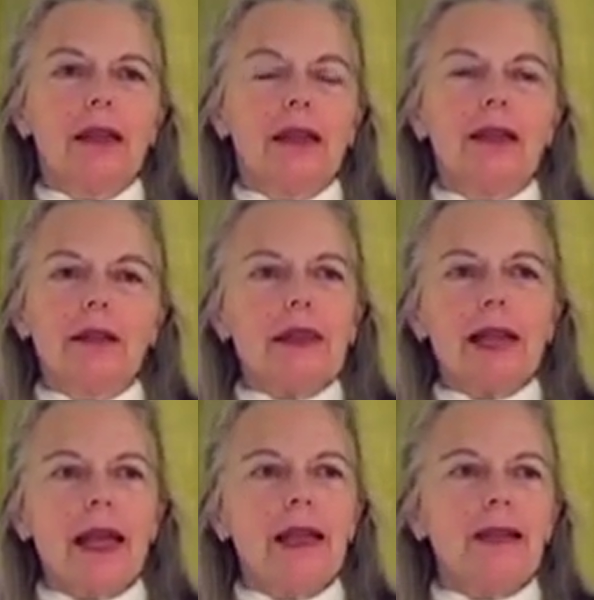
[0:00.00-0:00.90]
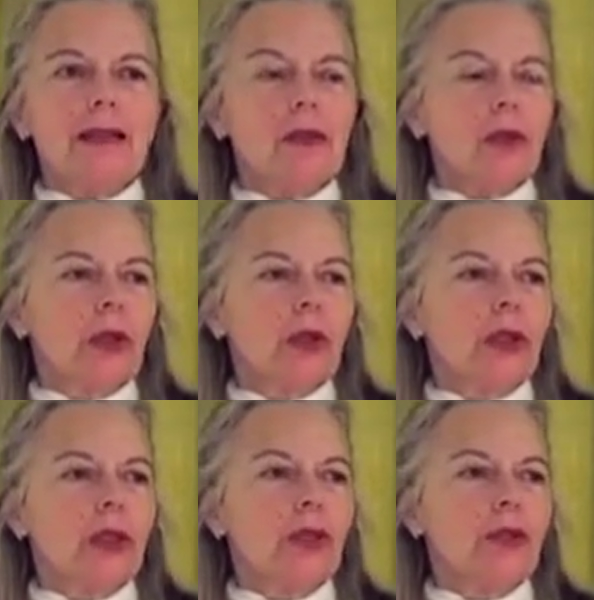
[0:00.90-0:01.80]
neither tense or
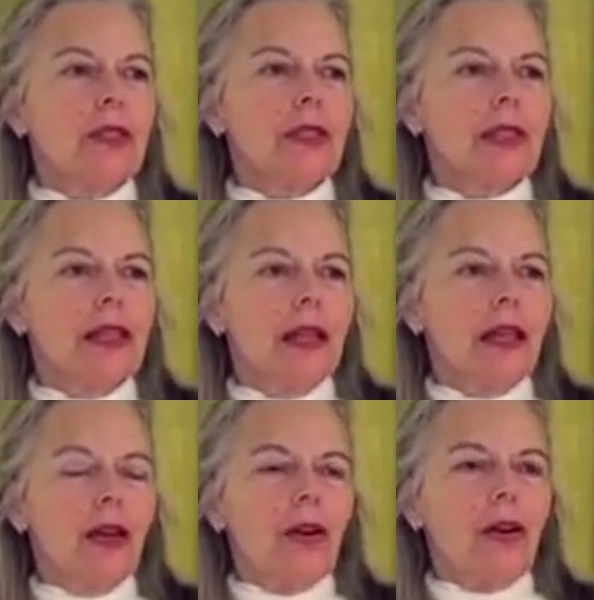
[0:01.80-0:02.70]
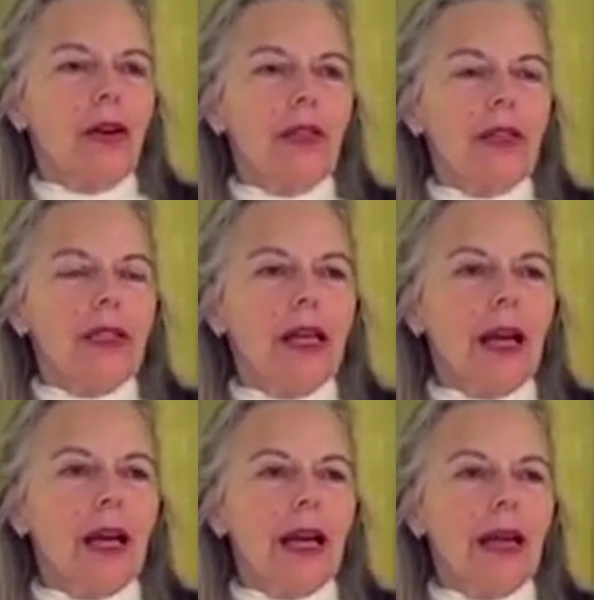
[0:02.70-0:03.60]
loose, all the
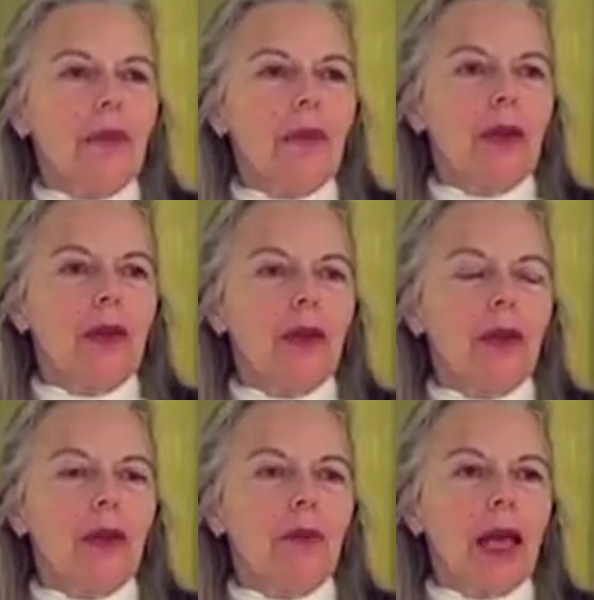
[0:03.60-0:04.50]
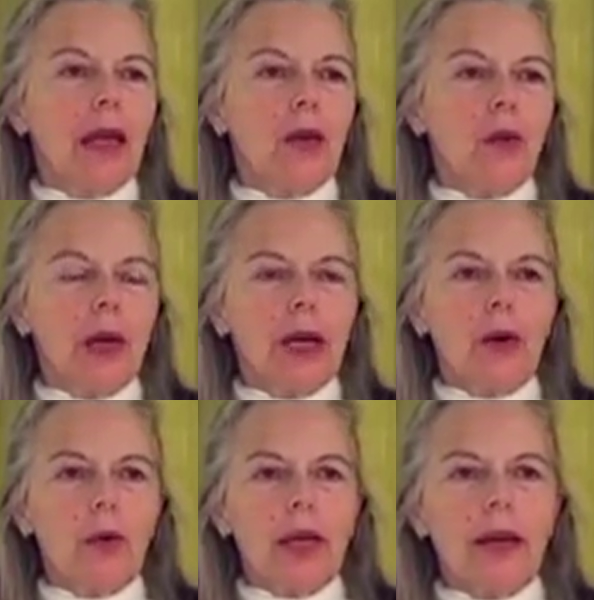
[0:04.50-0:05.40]
time, no matter
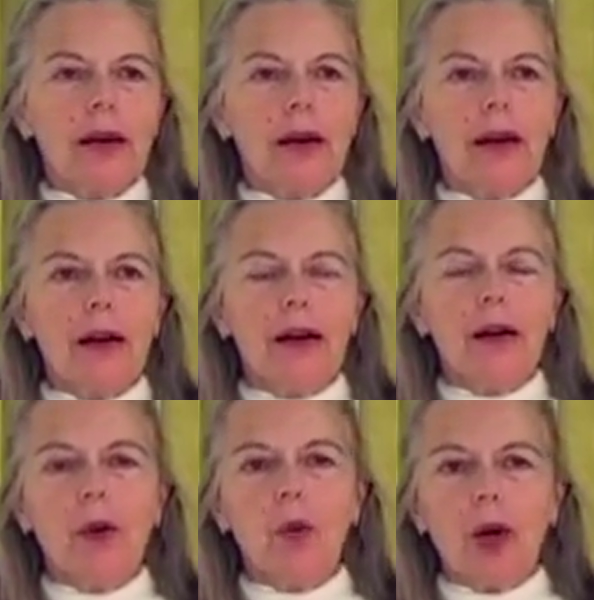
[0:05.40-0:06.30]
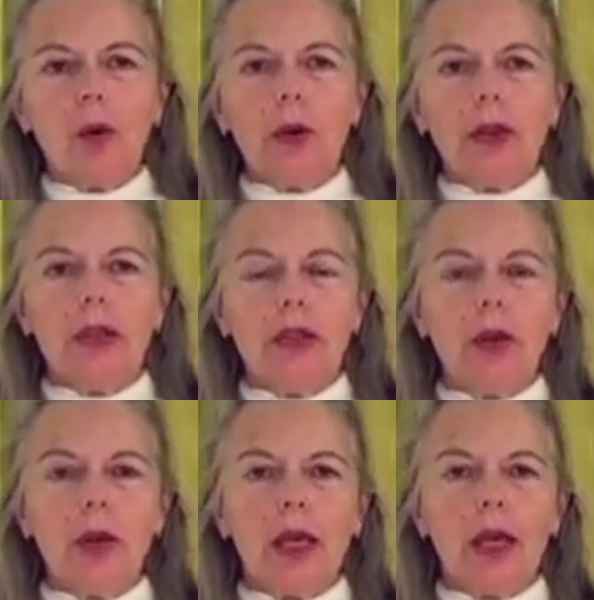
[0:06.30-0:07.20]
where we are or what we're
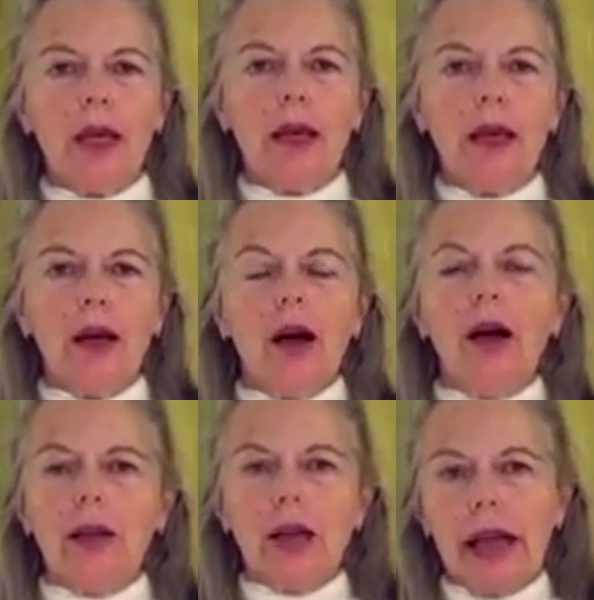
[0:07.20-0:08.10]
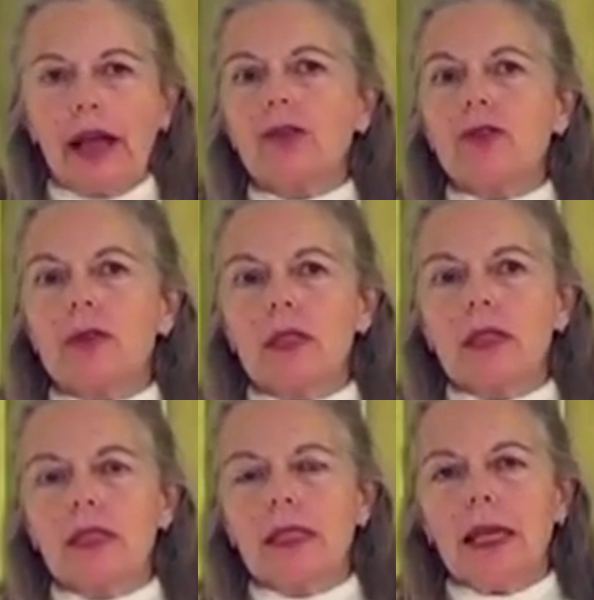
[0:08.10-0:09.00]
doing, our natural
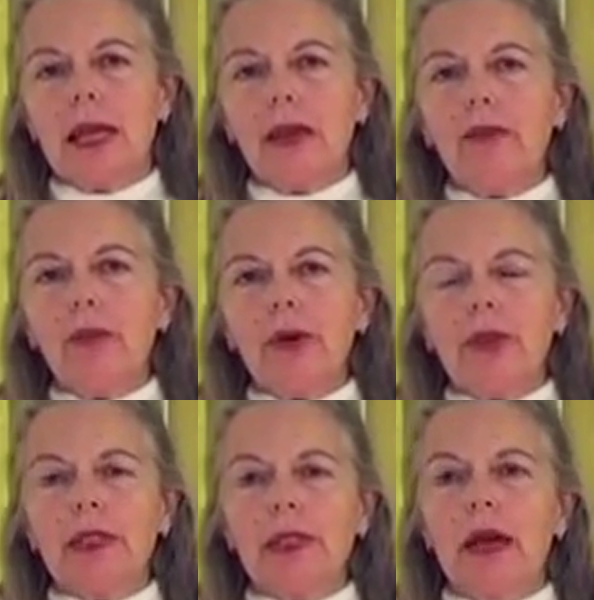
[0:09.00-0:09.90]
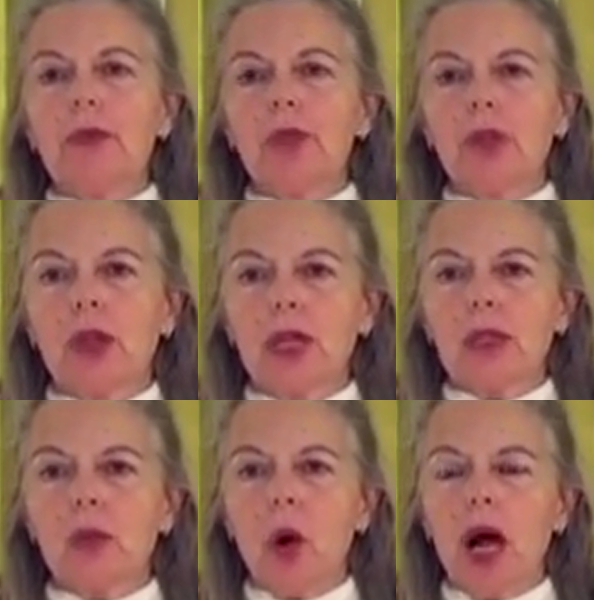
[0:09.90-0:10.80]
state of perception
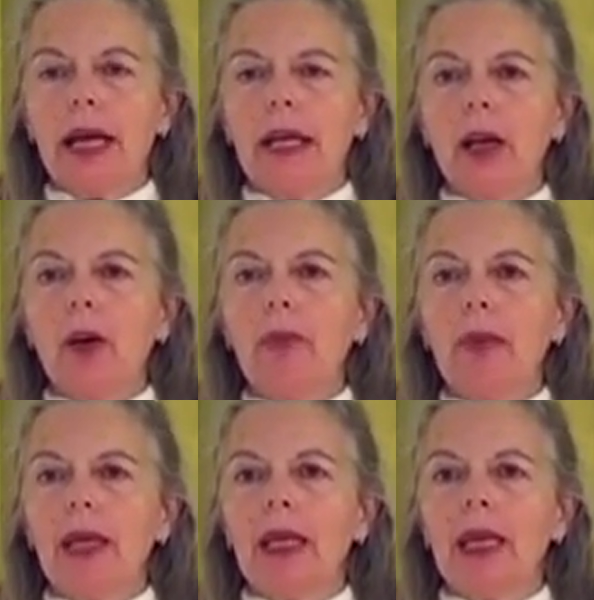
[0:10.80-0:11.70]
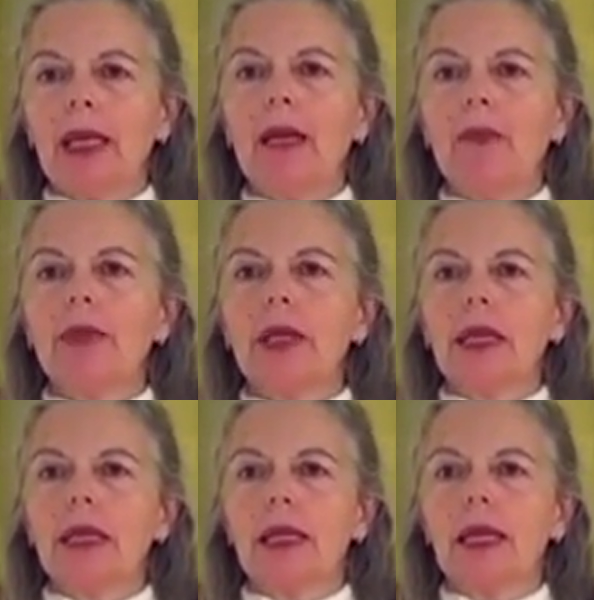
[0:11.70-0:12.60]
is wide open and
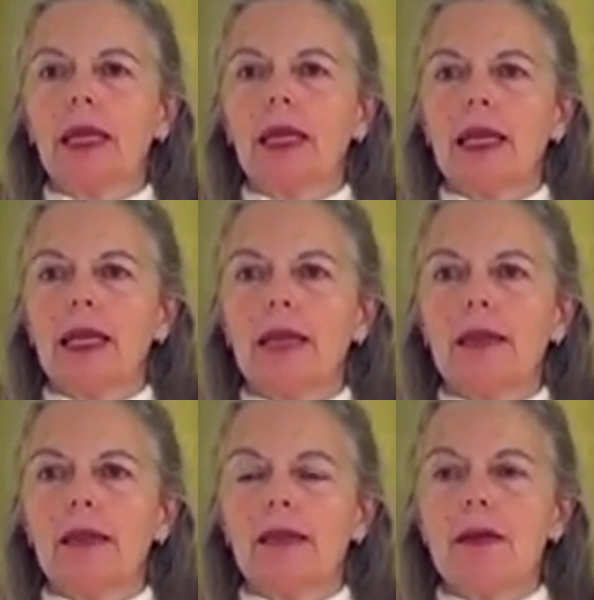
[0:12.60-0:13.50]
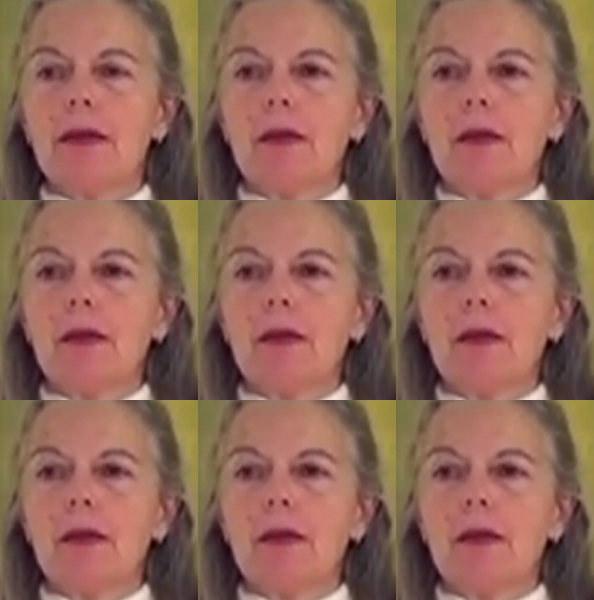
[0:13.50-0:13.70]
completely at ease.